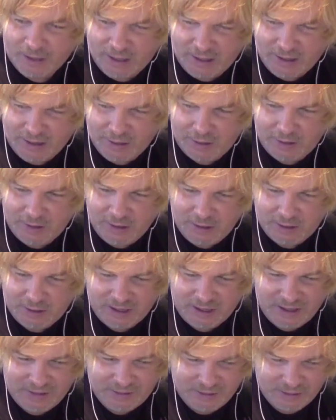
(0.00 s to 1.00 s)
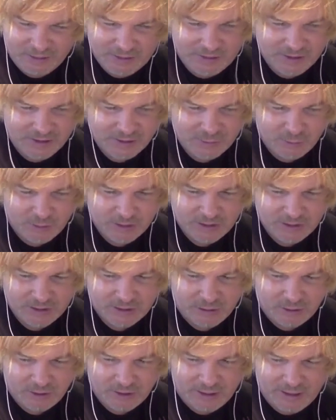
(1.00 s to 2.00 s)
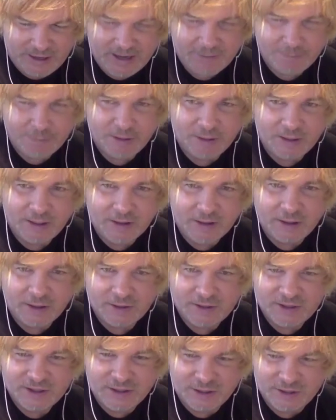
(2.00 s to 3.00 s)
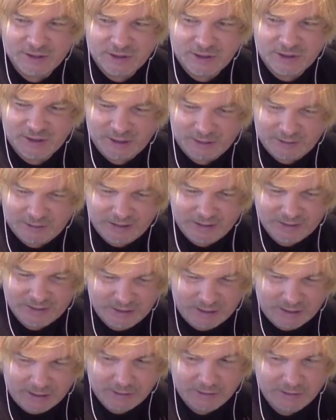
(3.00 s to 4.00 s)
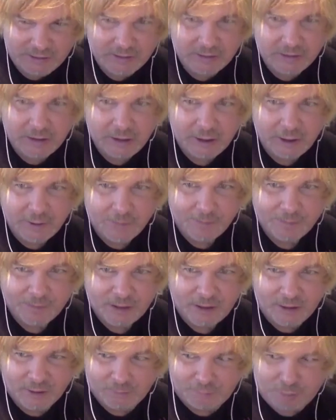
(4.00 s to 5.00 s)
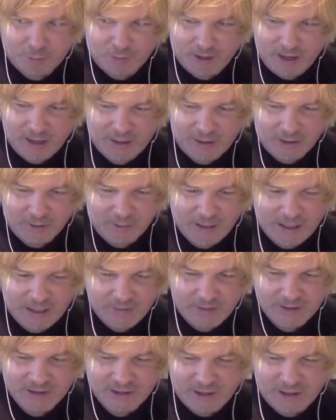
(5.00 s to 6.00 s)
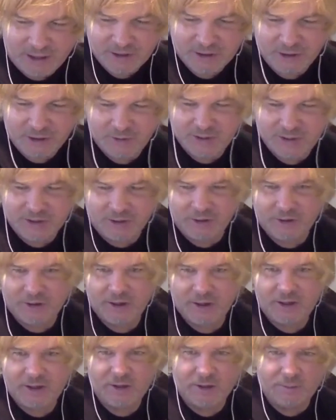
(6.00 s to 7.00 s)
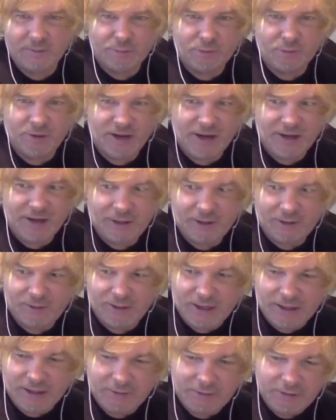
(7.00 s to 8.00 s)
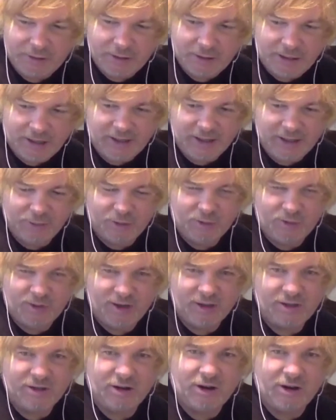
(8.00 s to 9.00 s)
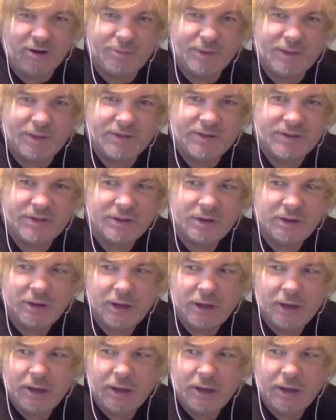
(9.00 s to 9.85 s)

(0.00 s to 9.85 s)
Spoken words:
And I think that this is what's going to happen. I think Cena's going to get that title. He'll parade it around the talk show circuit. He'll parade it around the Hollywood red carpets.